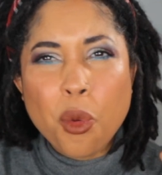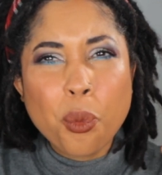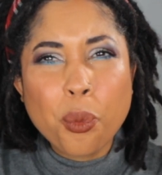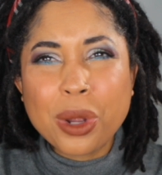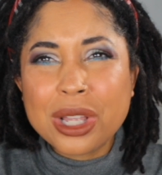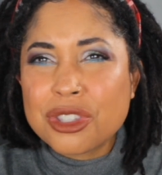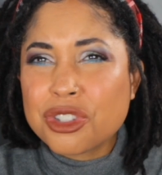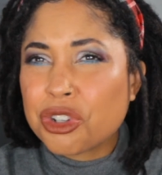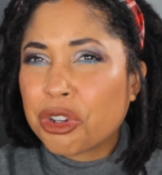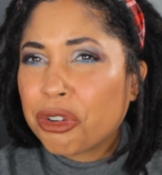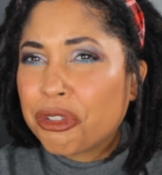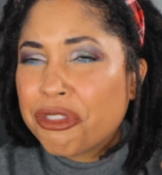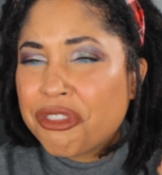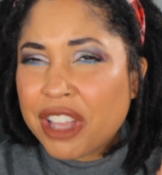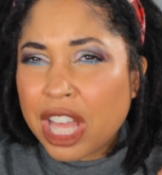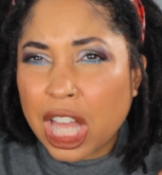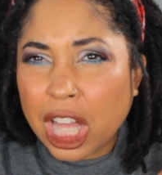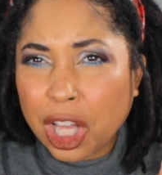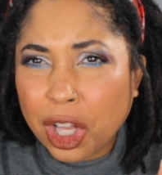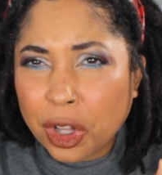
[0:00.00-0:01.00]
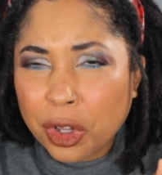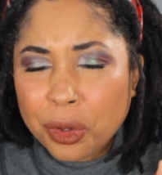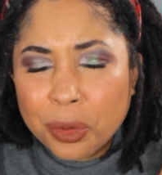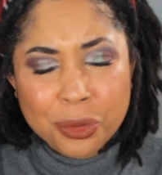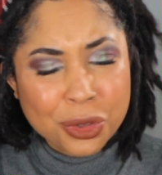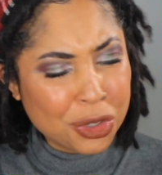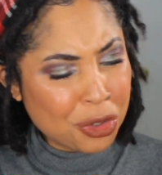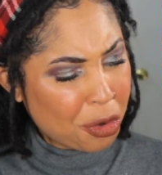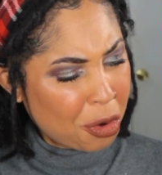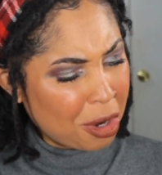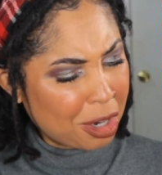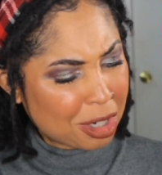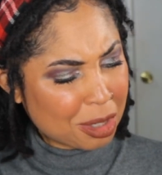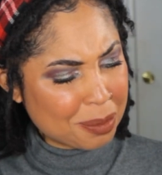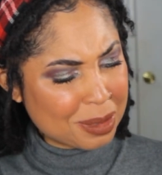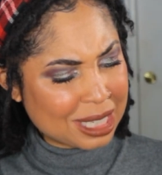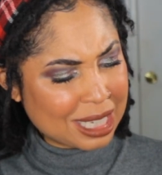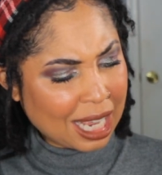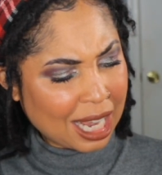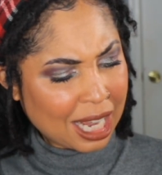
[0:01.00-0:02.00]
Winterfell, you know what
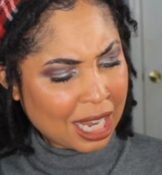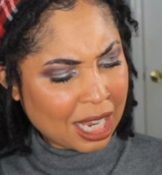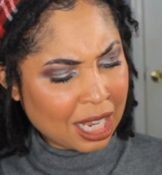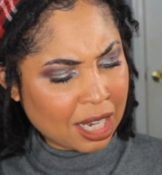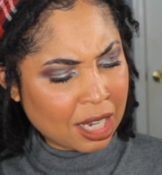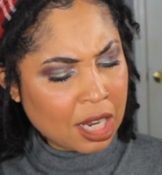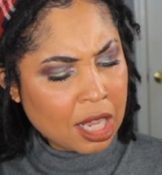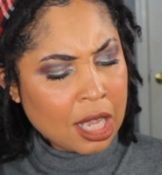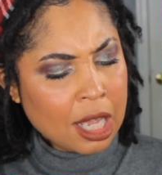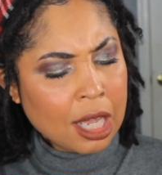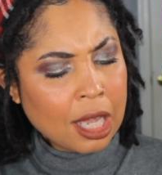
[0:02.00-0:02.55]
I'm saying?